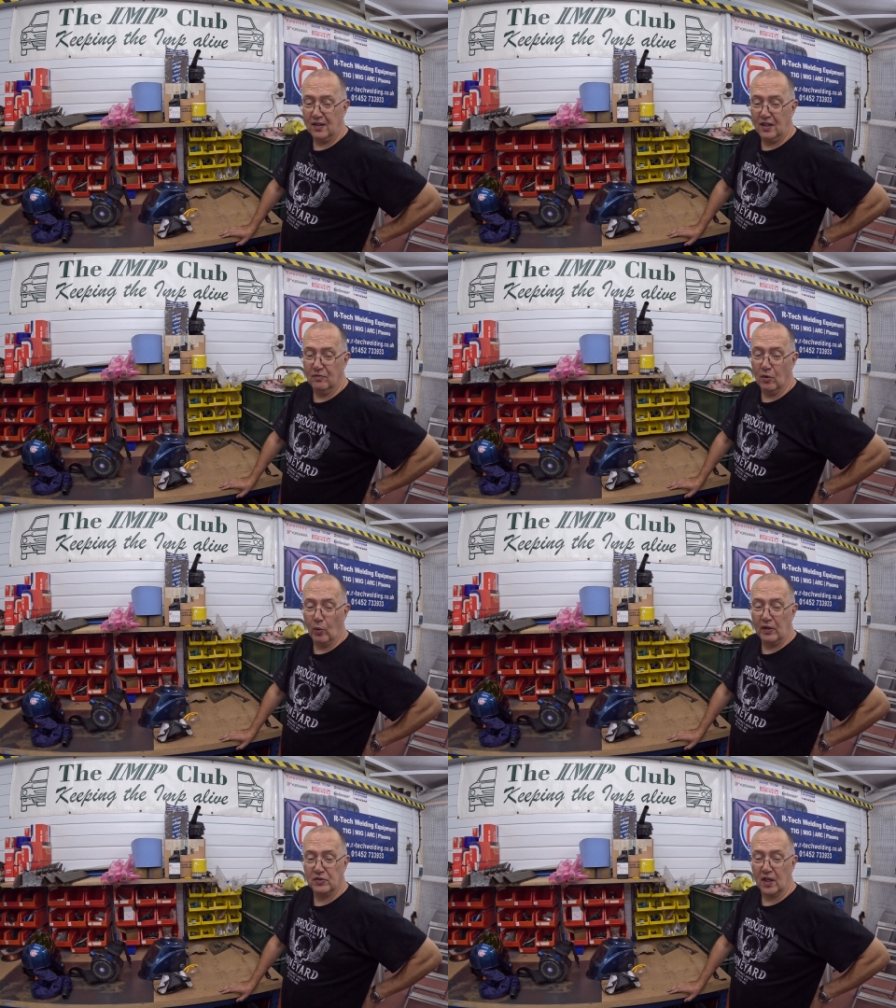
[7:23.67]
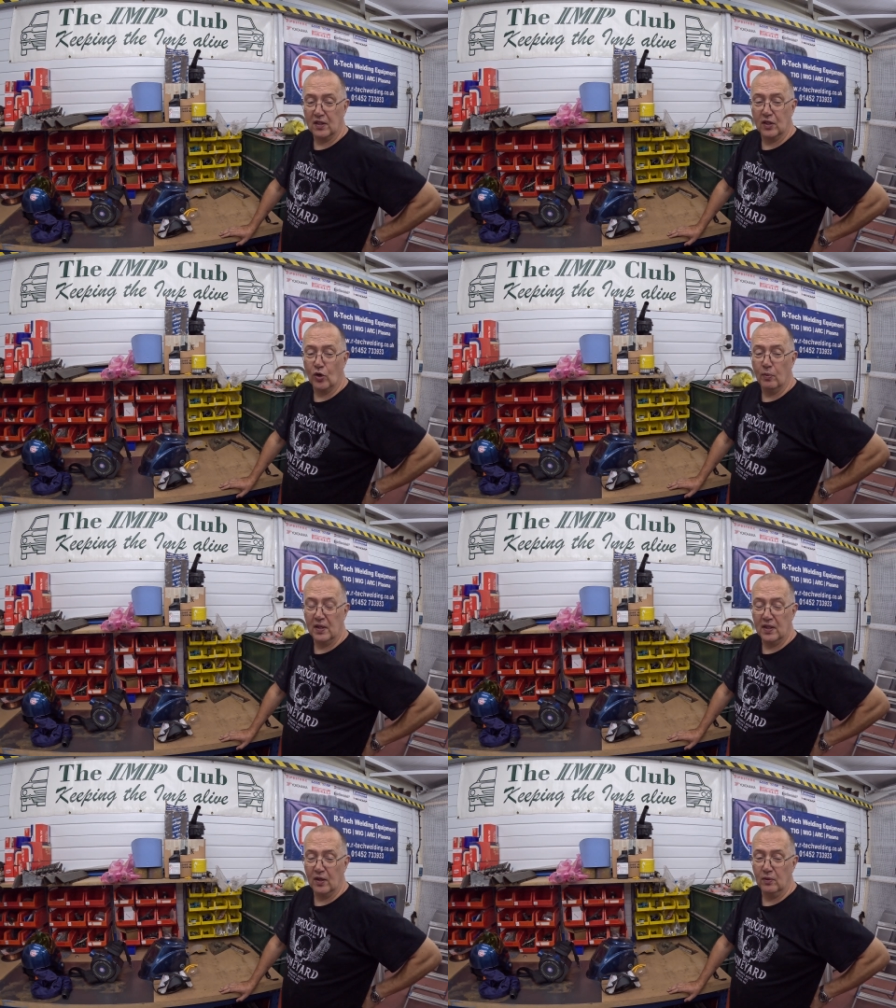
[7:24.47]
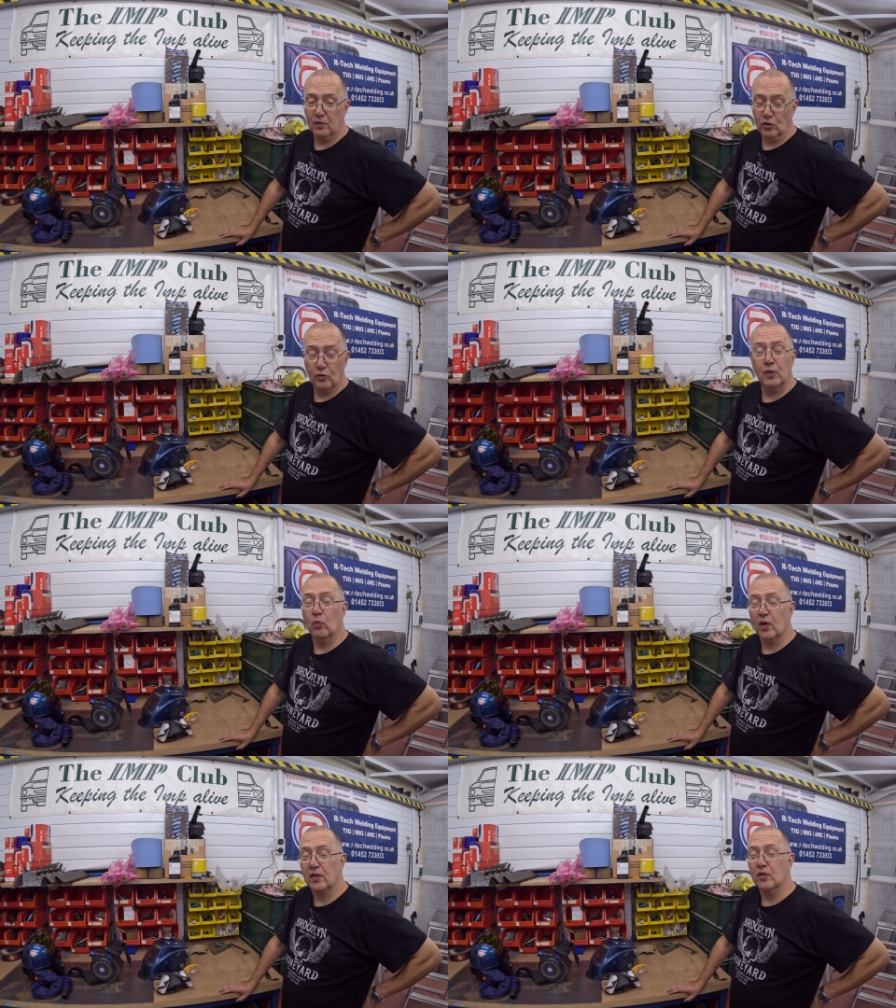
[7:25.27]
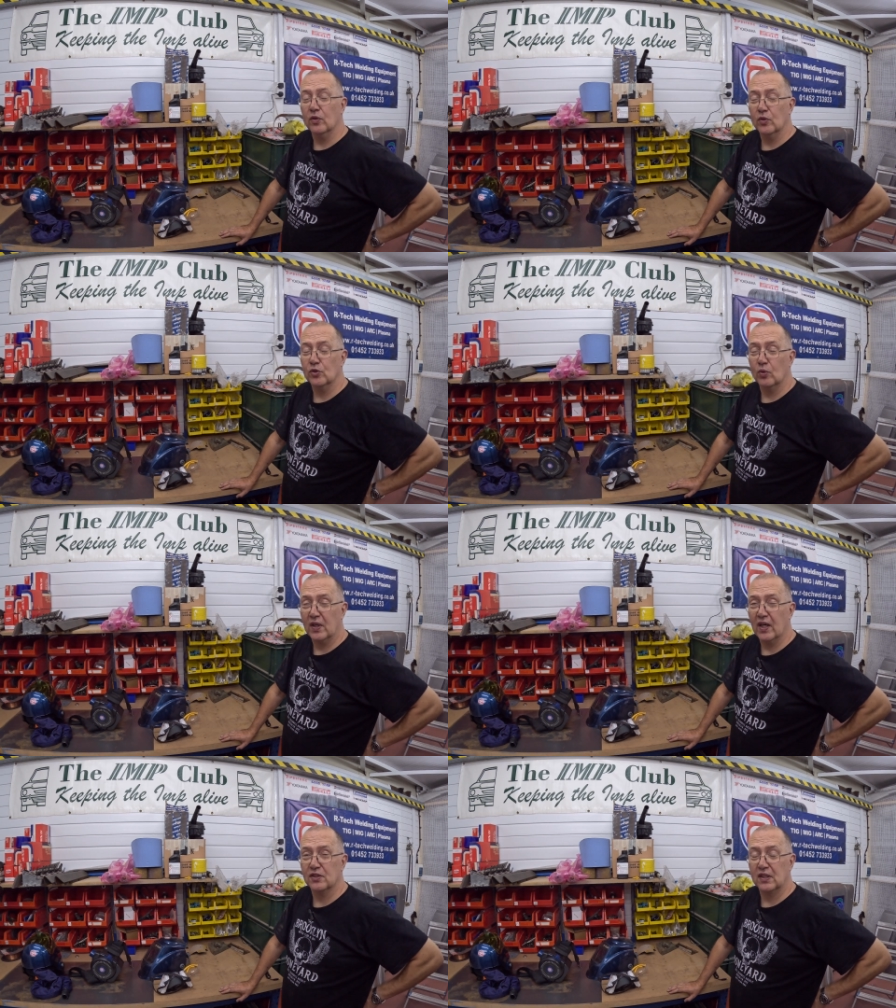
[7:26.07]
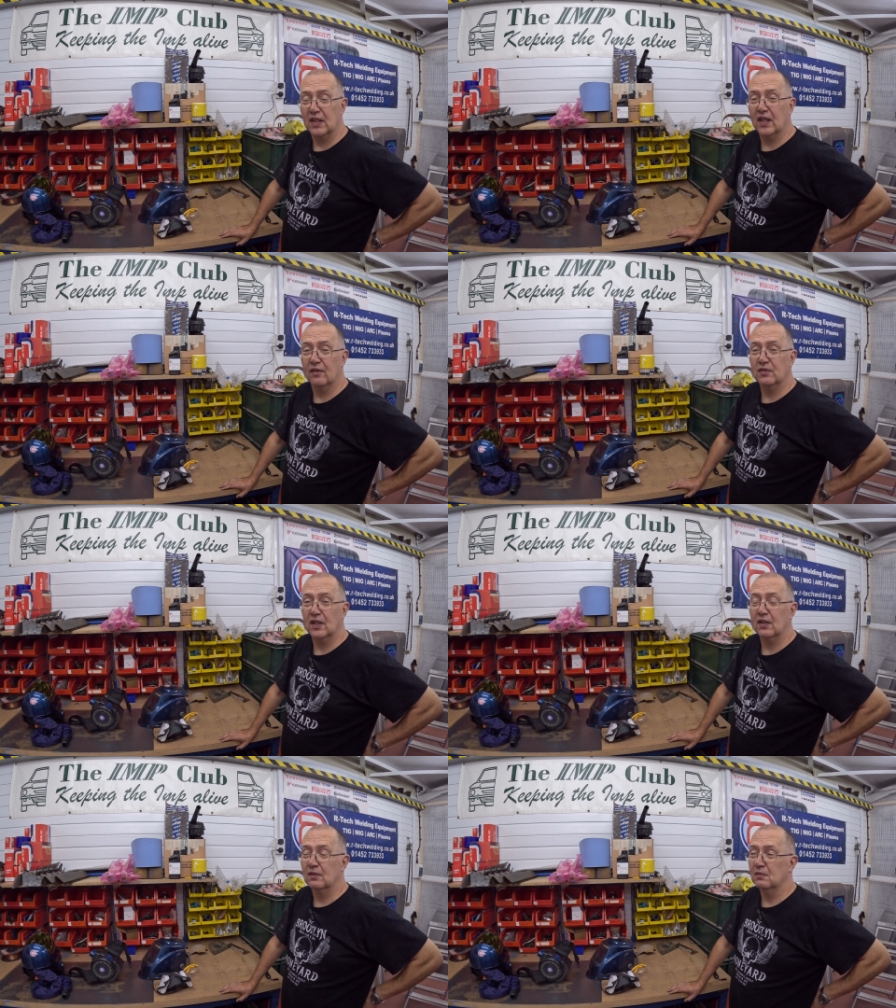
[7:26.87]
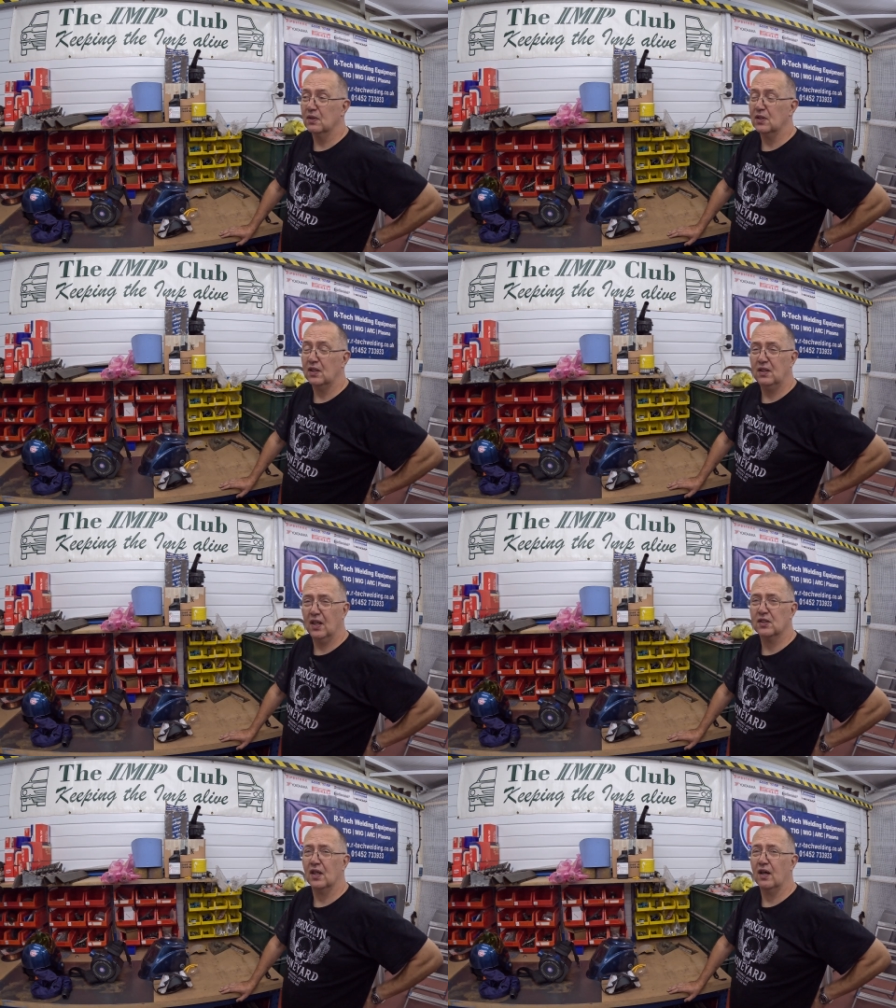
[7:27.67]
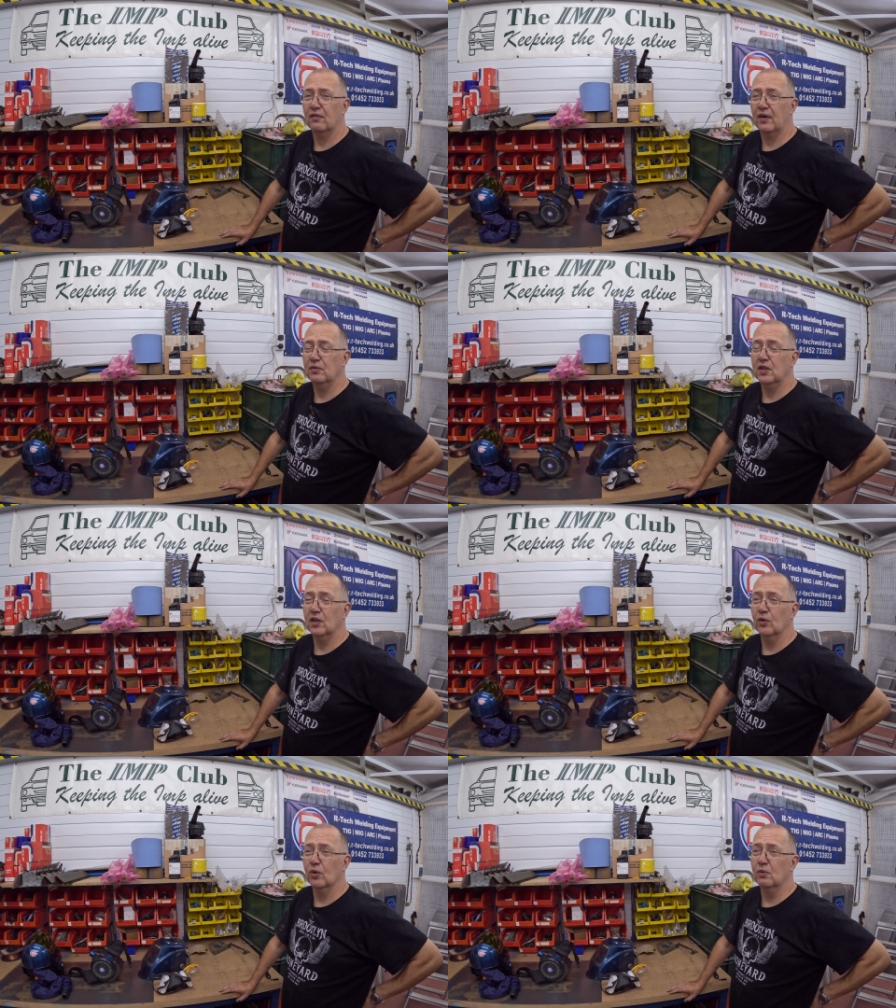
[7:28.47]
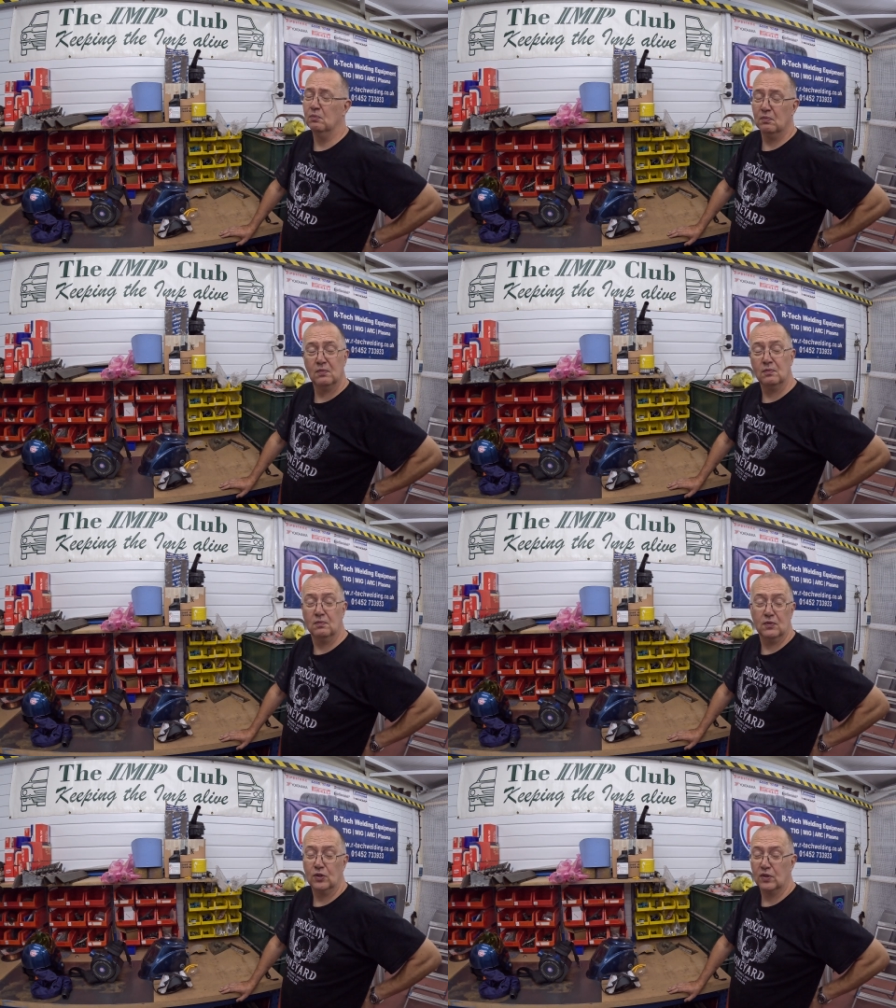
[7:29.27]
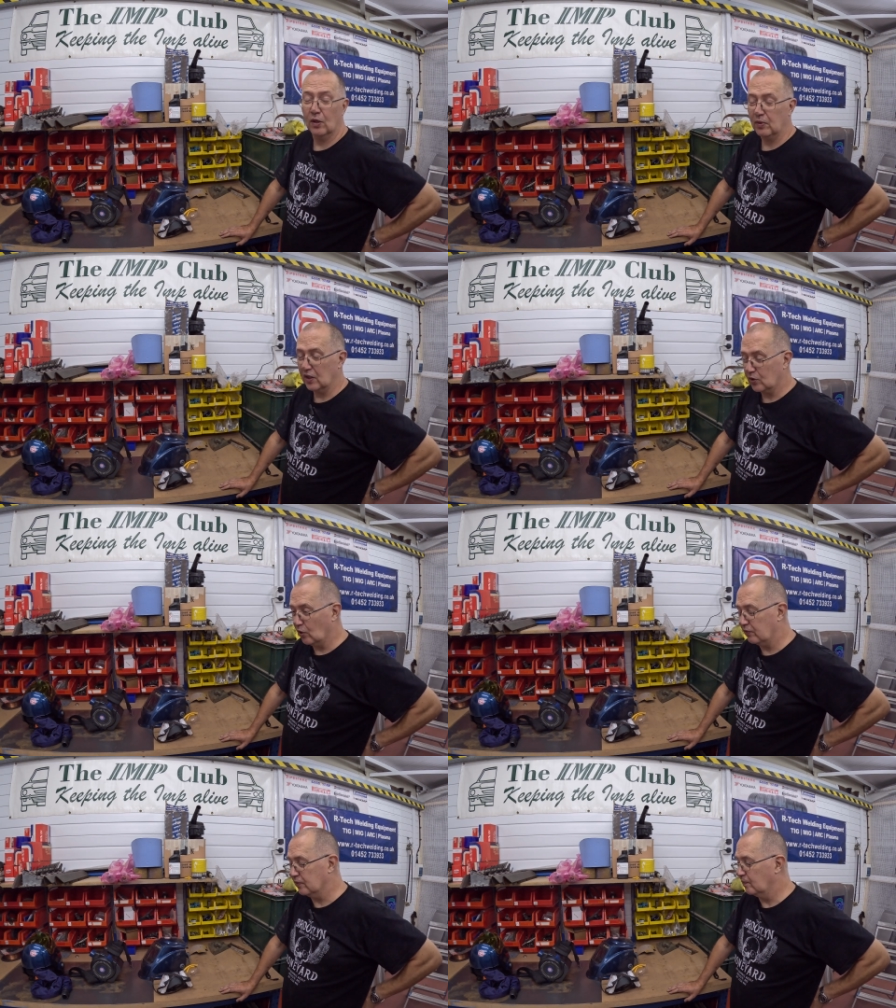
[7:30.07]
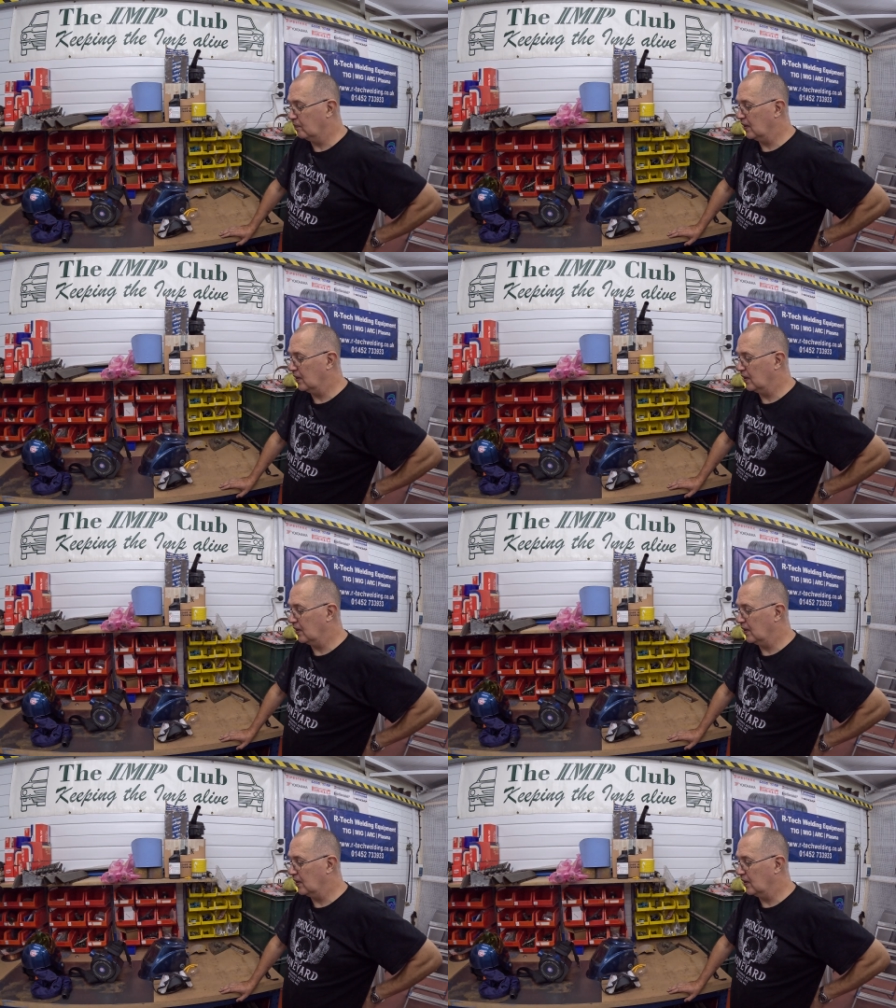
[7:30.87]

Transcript: even my wife started to comment, now, you've been working on those old cars again, haven't you? I said, yes, I have. How do you know? She'll tell me you're coughing.